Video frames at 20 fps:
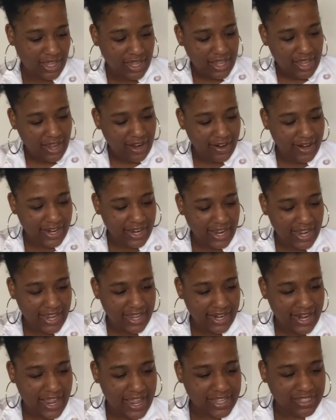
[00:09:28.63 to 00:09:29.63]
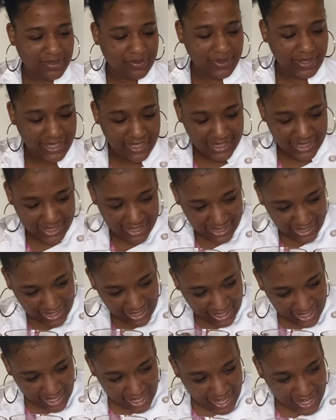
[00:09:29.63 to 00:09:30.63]
Alright, and as we can
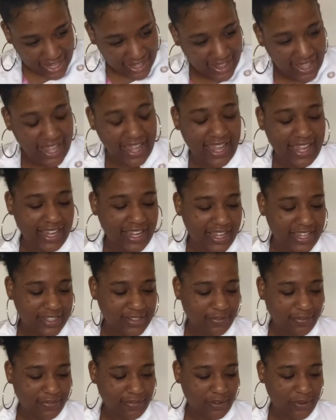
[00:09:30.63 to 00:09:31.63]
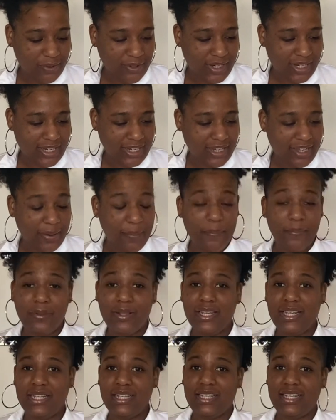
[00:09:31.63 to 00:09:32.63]
see, the egg is floating
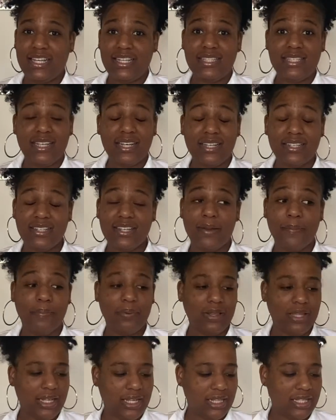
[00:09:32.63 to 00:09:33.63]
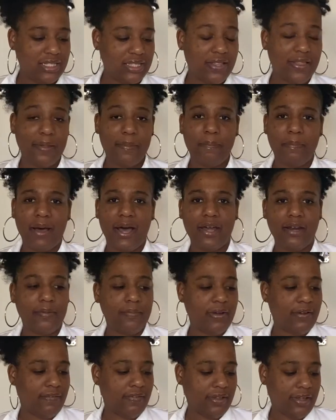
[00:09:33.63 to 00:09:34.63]
completely, it's sunk completely to the bottom
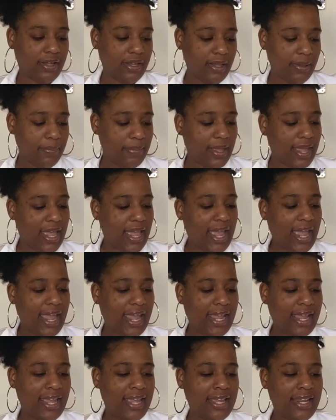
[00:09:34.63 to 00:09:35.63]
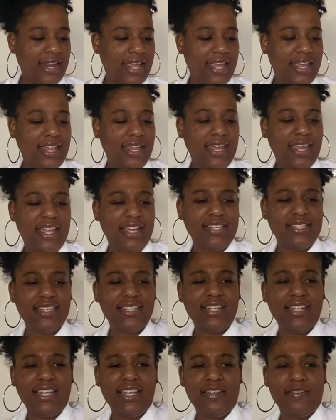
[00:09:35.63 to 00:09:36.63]
of the cup, and it
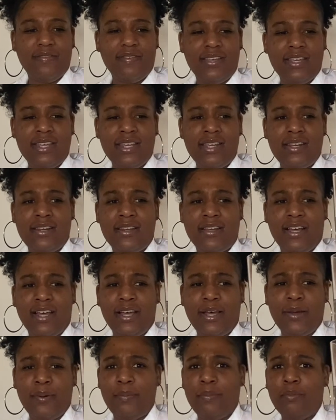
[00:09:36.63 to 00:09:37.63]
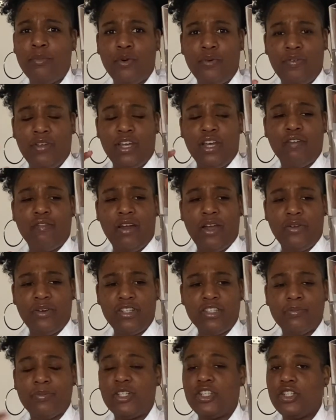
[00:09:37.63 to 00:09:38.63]
isn't even moving around as
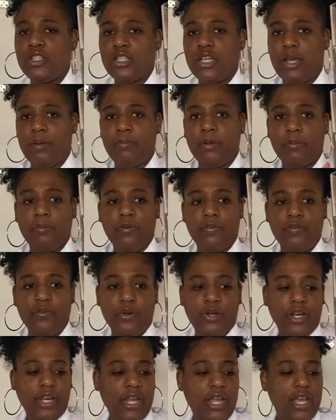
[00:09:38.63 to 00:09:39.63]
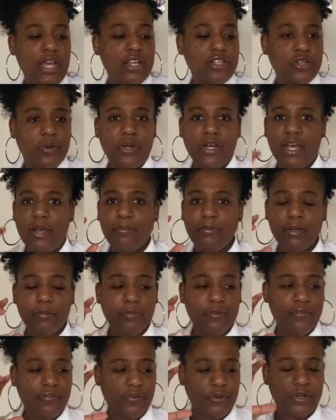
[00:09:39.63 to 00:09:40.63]
much as cup number 4. So in cup number
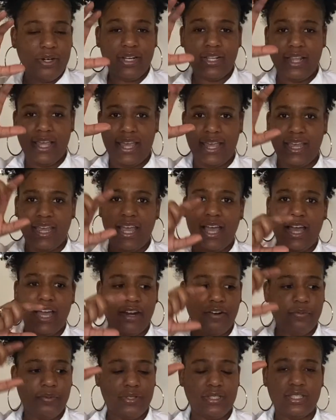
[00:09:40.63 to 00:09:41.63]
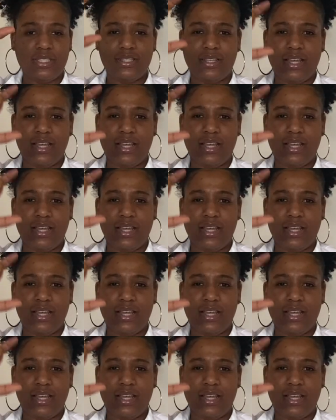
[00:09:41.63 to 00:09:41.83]
4, the egg kind of was